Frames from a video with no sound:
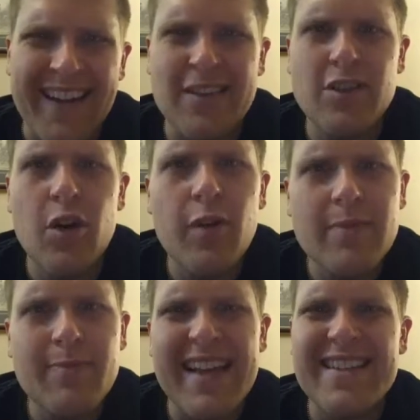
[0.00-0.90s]
It's always
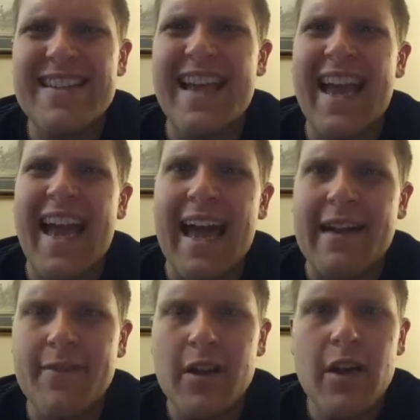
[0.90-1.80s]
best to
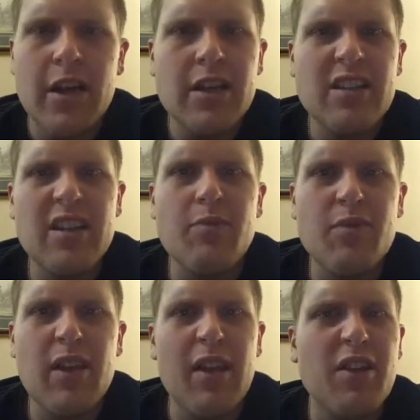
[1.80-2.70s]
have
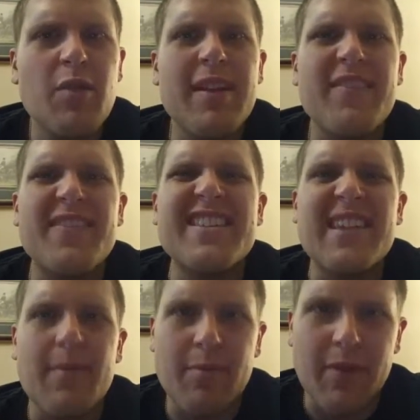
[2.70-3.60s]
a little bit of
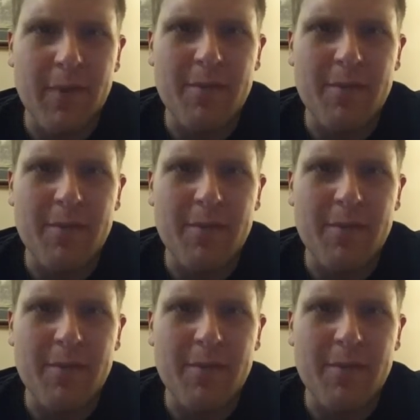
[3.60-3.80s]
something.